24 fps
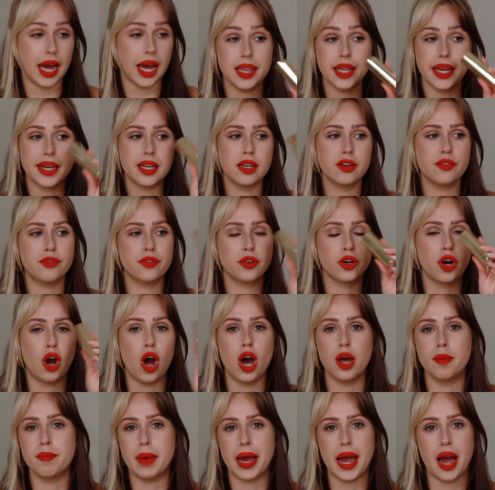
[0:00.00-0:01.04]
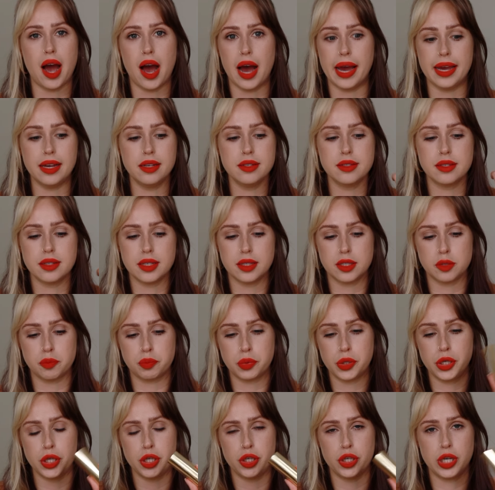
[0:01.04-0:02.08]
like it for on my eyes. It's
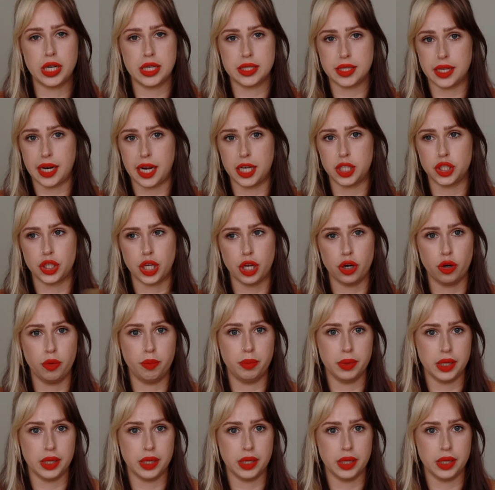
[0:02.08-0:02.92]
pretty good as an eyeshadow.